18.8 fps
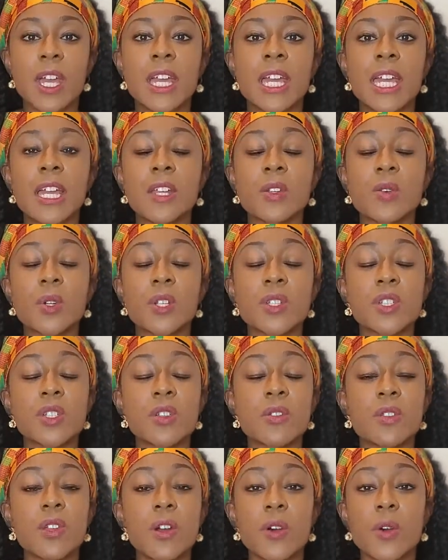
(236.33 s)
in order
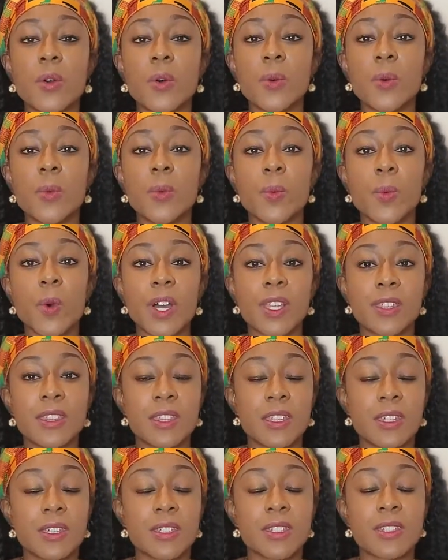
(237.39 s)
to know what
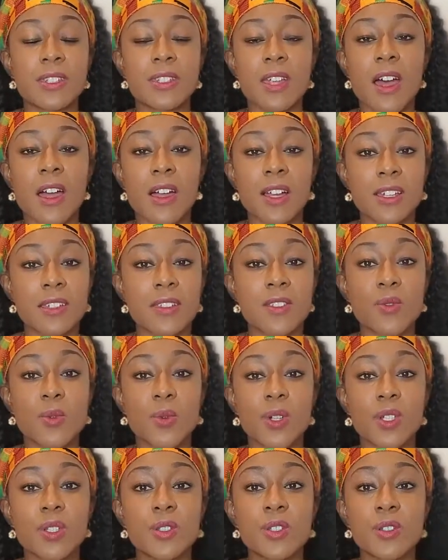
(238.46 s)
the stock is
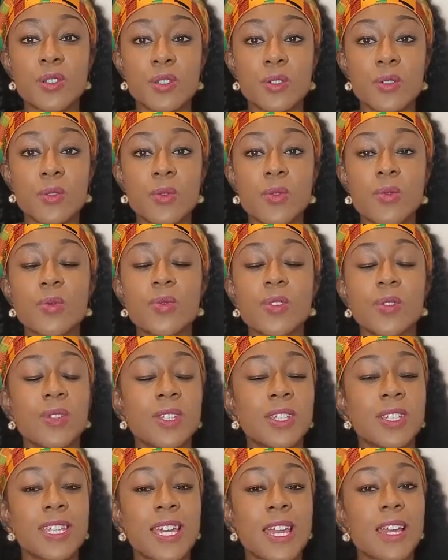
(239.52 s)
going to do, you
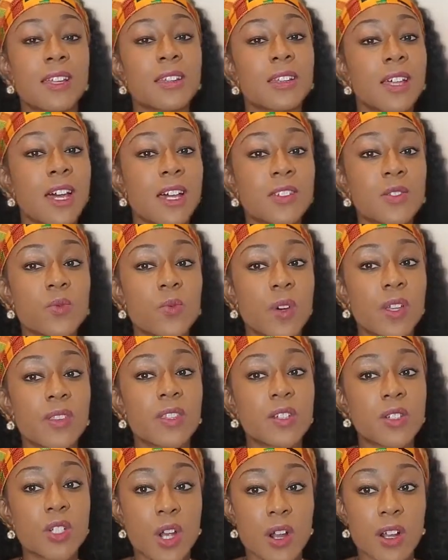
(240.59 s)
need to analyze, one,
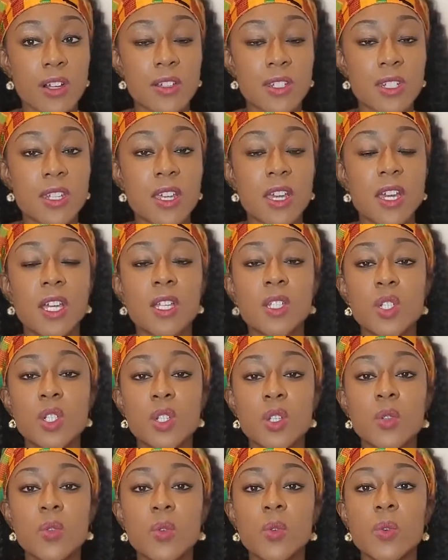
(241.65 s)
the charts.
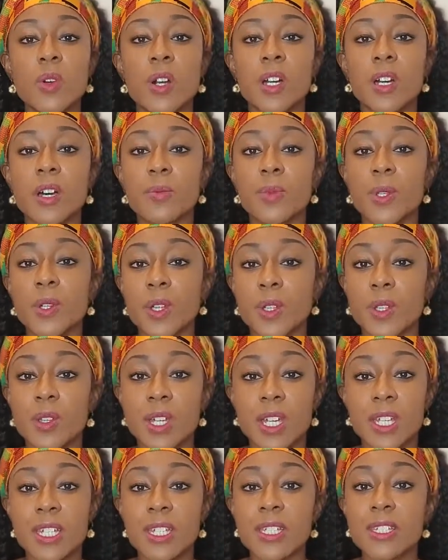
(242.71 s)
Two, you can look
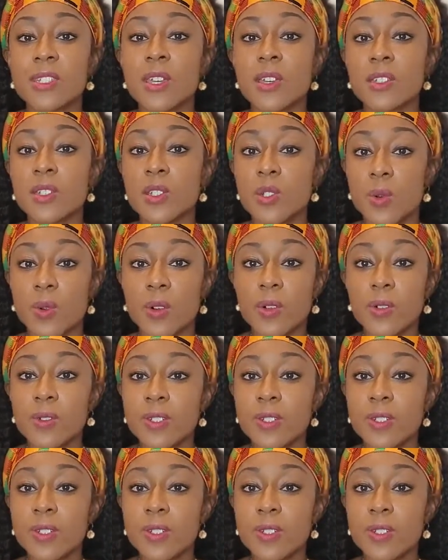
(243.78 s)
at its historical